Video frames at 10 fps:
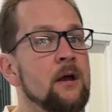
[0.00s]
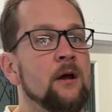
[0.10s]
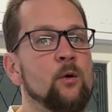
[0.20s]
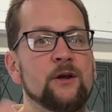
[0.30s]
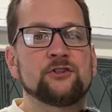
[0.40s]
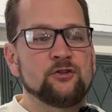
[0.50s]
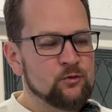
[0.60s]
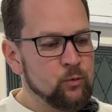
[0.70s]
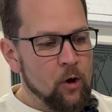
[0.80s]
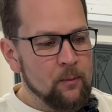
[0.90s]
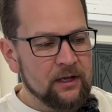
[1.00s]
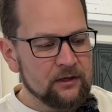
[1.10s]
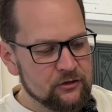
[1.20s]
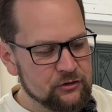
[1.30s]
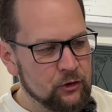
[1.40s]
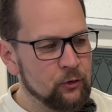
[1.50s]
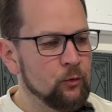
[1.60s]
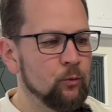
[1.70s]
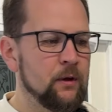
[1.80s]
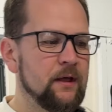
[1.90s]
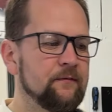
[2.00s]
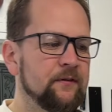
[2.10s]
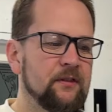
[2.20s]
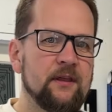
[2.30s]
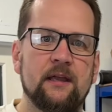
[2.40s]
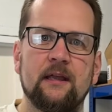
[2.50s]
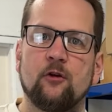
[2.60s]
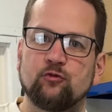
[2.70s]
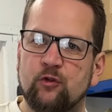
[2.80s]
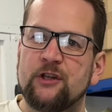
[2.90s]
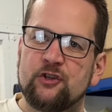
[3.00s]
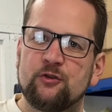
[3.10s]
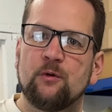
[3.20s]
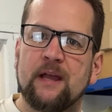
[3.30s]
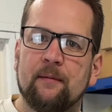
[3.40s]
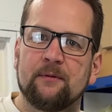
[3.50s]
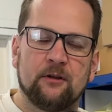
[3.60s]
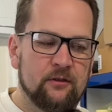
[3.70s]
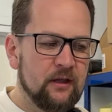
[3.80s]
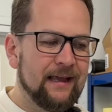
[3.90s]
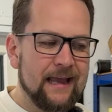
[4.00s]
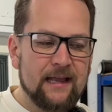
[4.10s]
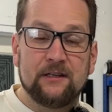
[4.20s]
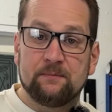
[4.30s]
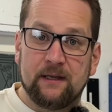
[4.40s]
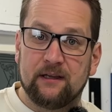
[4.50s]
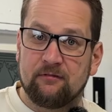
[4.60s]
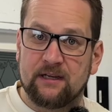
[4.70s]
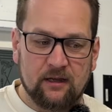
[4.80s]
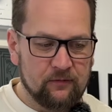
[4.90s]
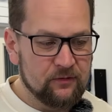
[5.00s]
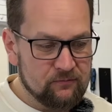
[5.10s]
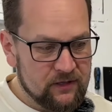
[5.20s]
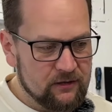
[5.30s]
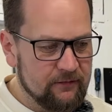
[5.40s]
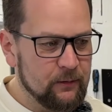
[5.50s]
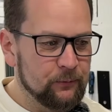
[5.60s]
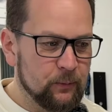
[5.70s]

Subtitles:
Questions. What am I going to do with the original cabinet that again is being recovered and regrilled?